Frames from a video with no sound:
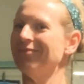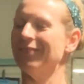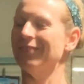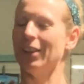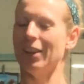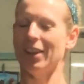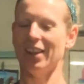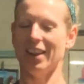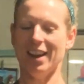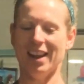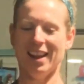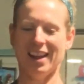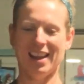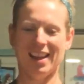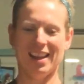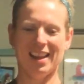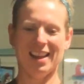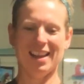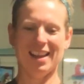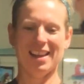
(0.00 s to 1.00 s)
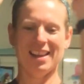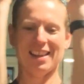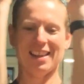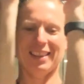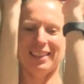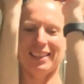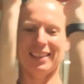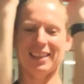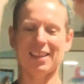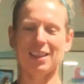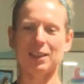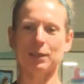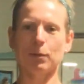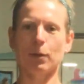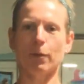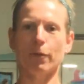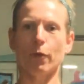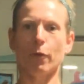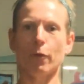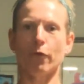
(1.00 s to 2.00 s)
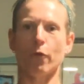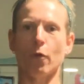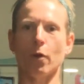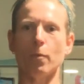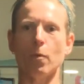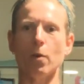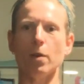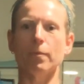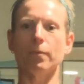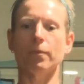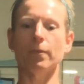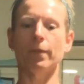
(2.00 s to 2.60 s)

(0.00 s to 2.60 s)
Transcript: Good. Let's do this with 4 more.